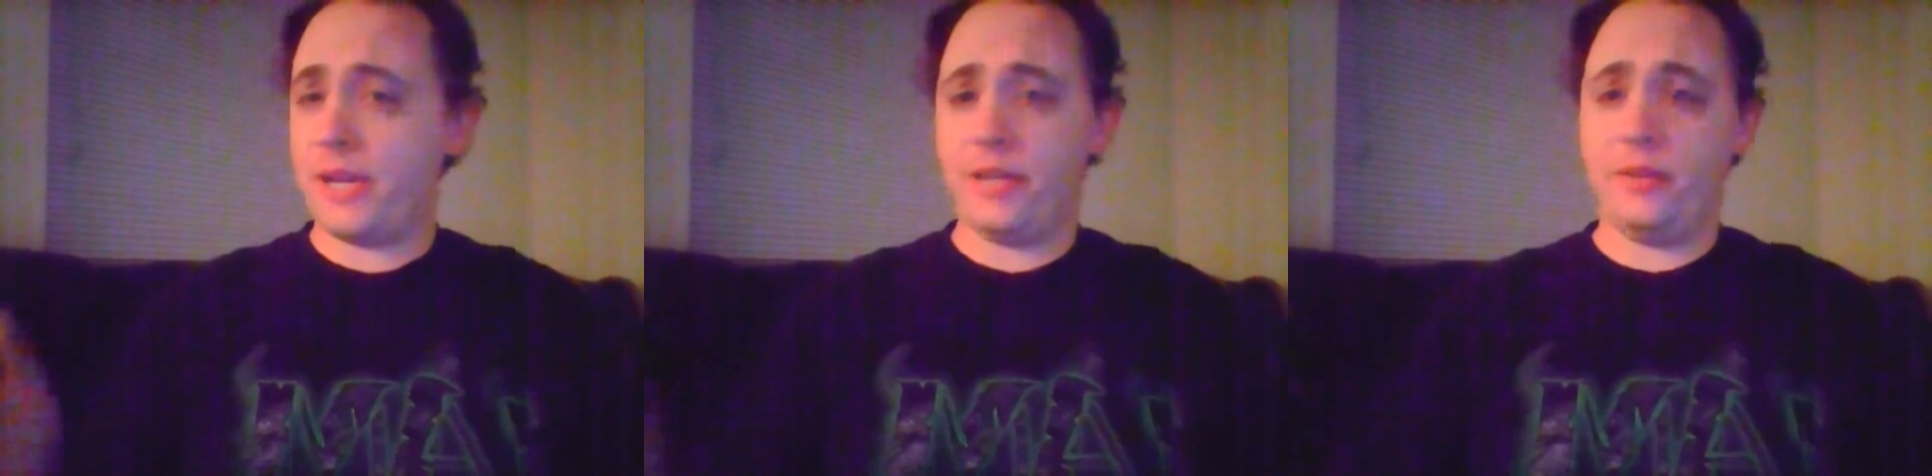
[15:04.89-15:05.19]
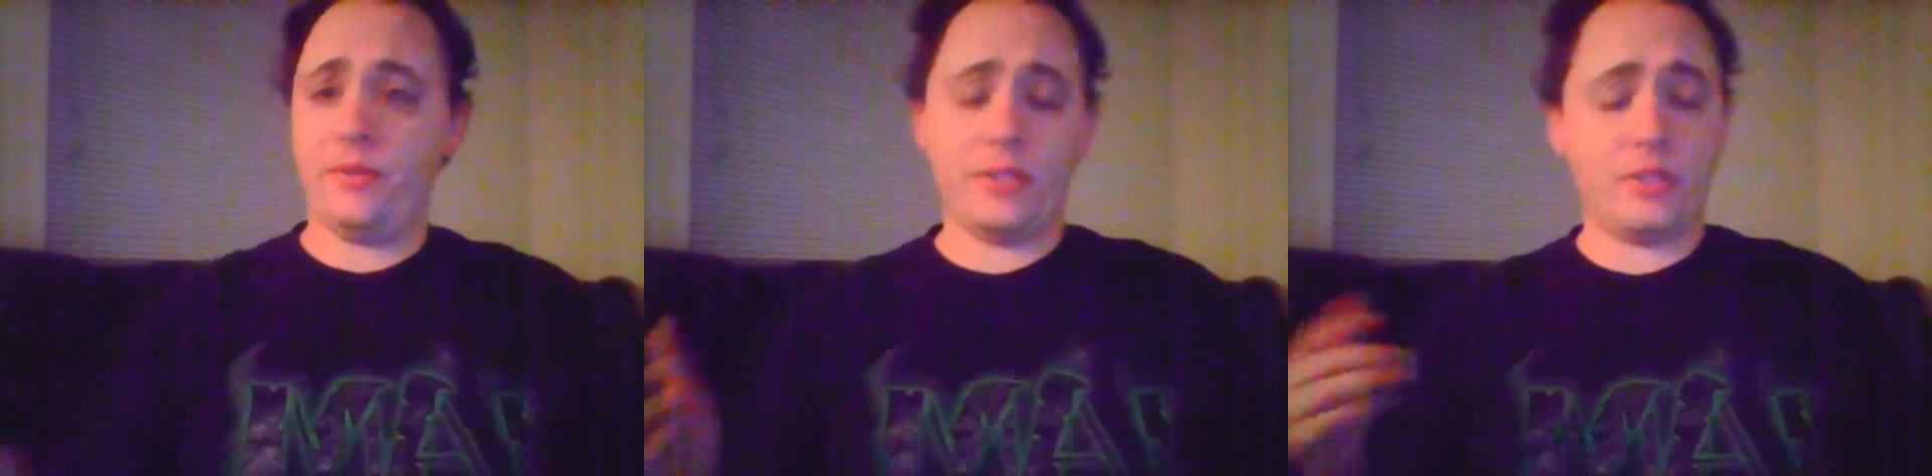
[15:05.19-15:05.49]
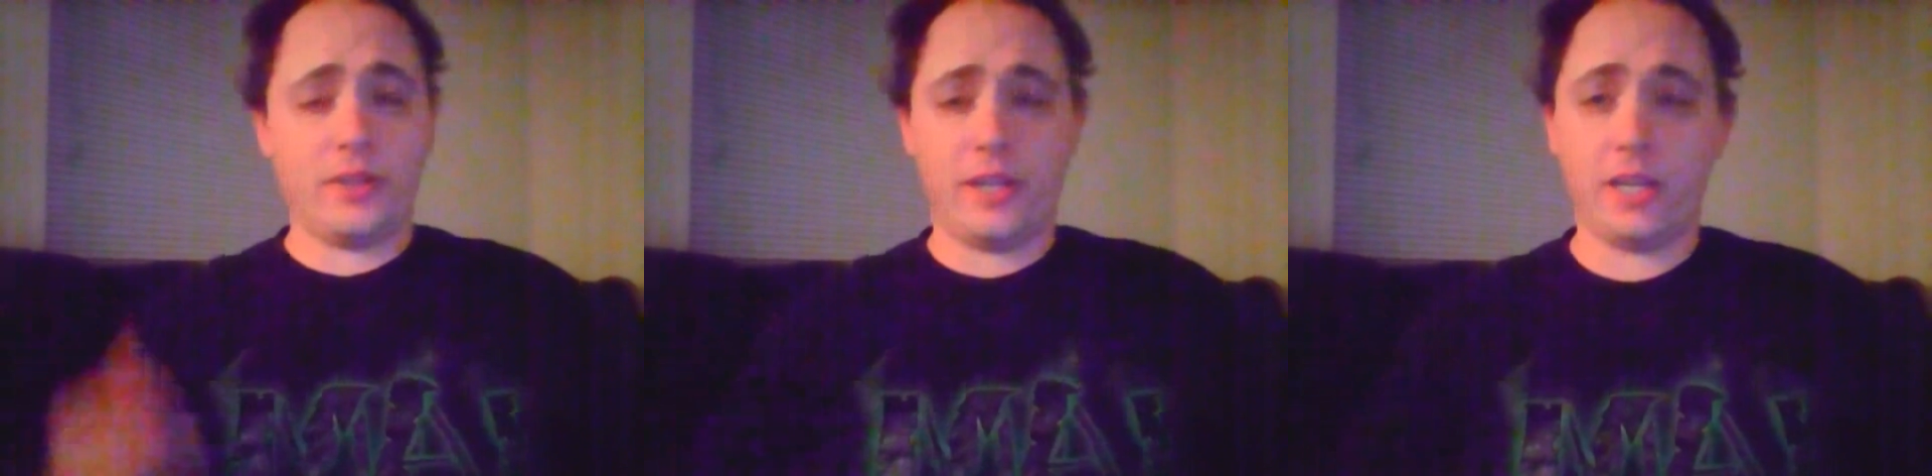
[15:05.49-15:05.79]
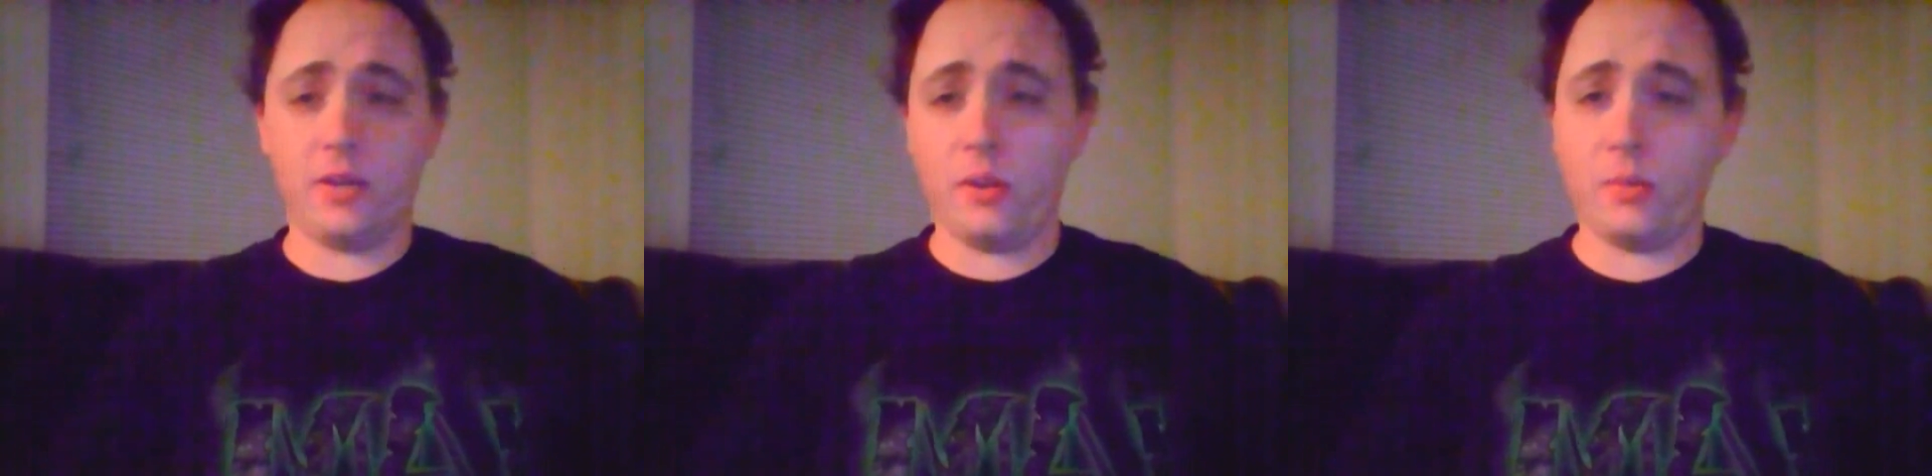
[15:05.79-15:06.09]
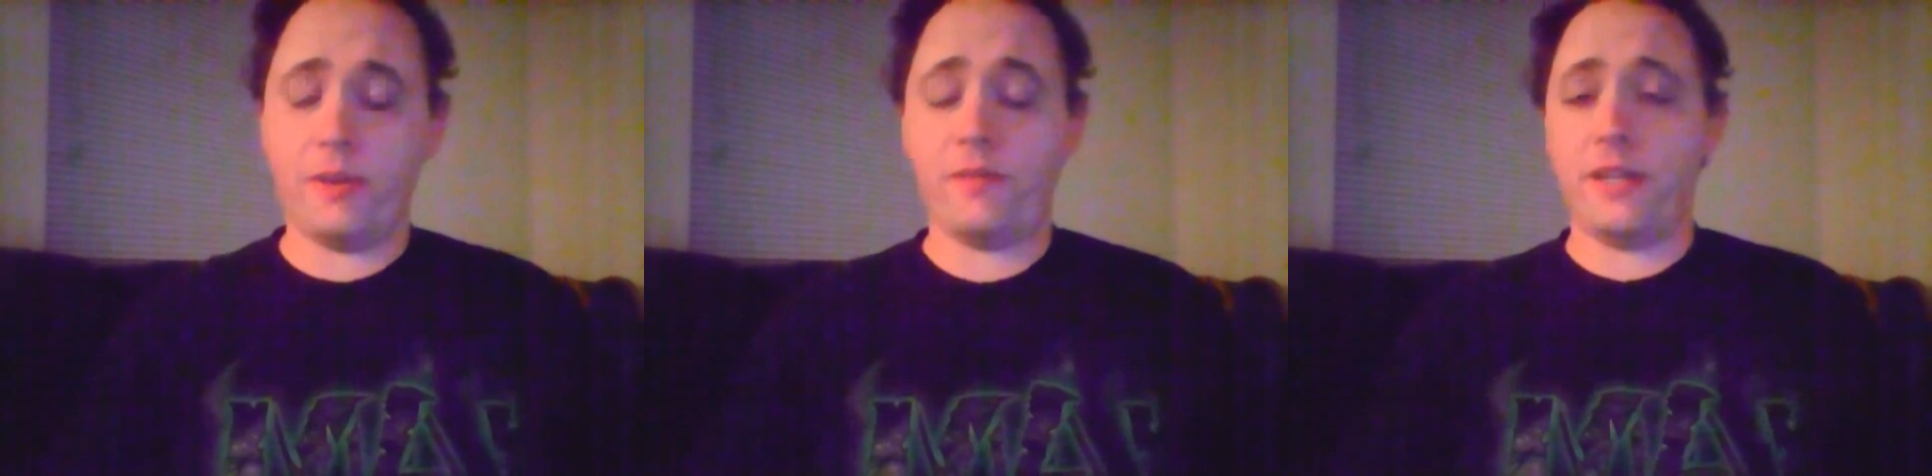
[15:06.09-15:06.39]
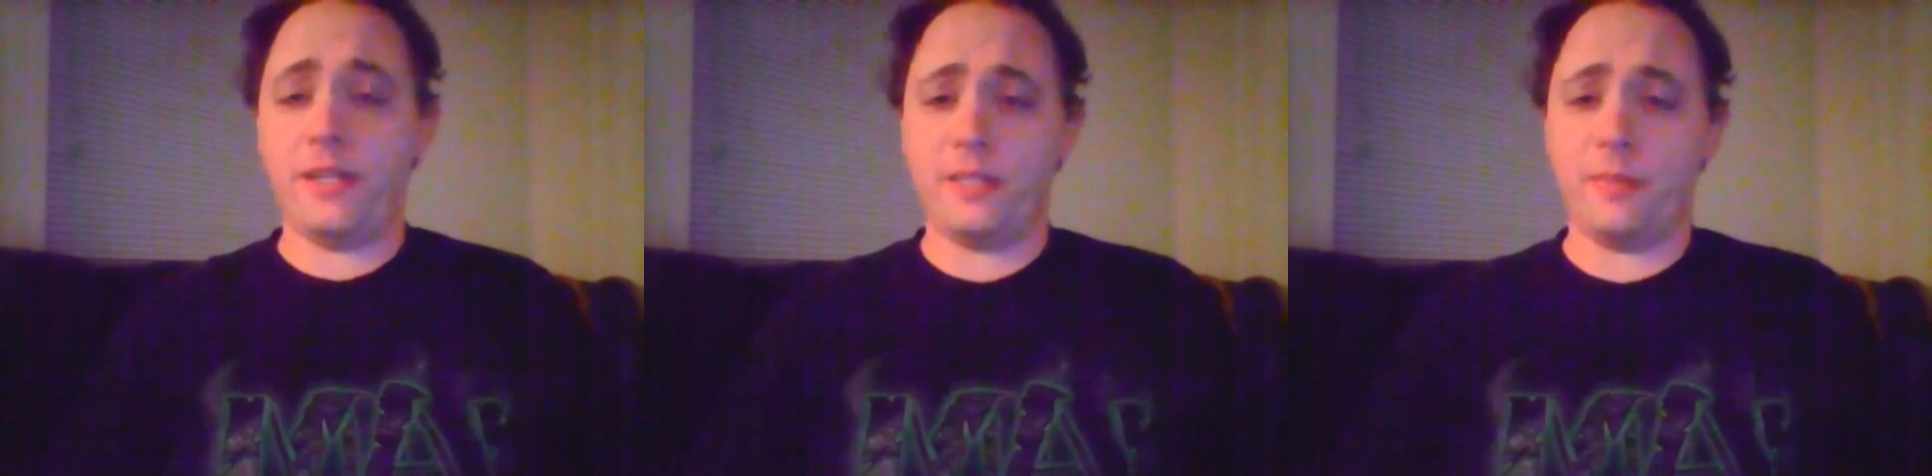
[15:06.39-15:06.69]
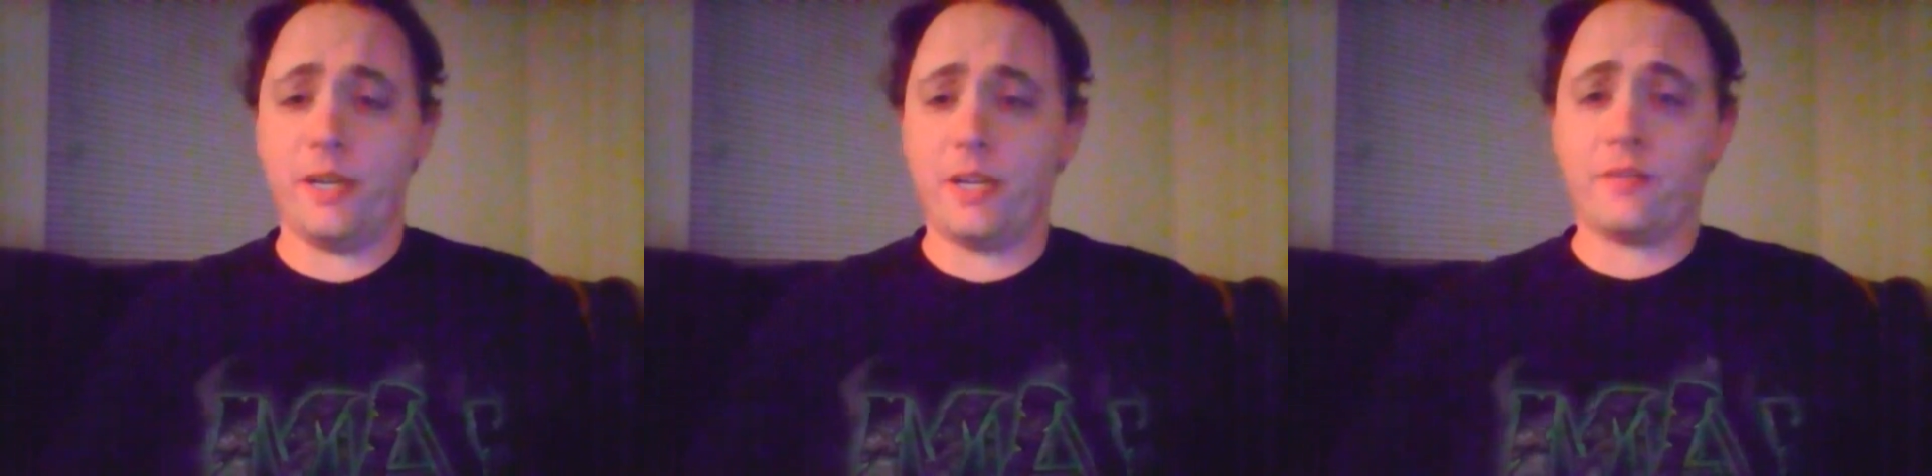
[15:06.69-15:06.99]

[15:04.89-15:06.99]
I use it so they can get a hold of me if they need somebody to